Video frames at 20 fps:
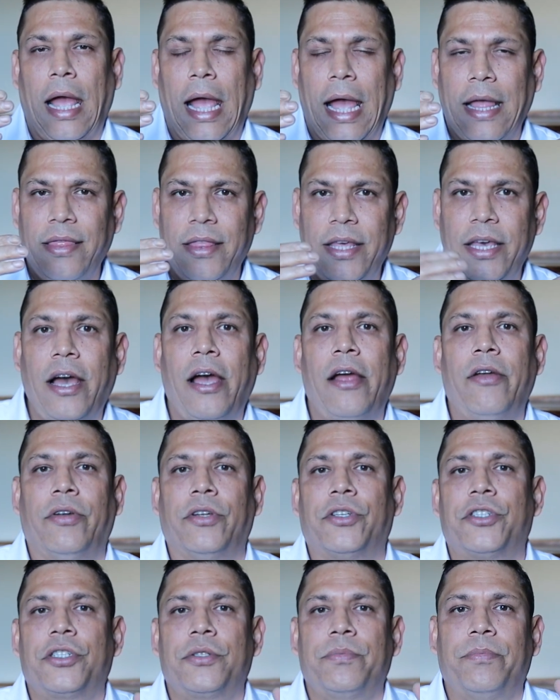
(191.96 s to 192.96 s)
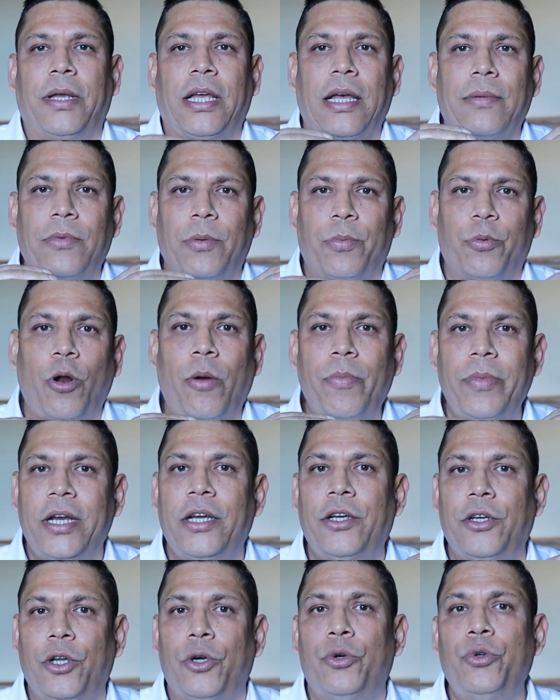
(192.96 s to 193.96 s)
and the iris become the
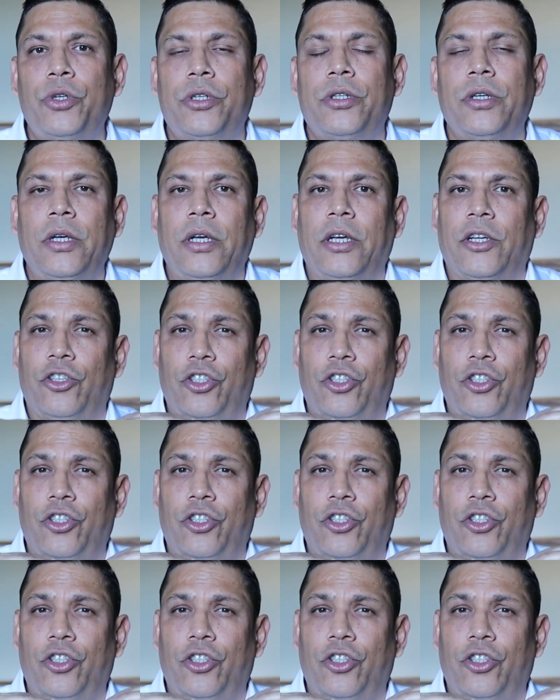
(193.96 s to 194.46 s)
prominent note,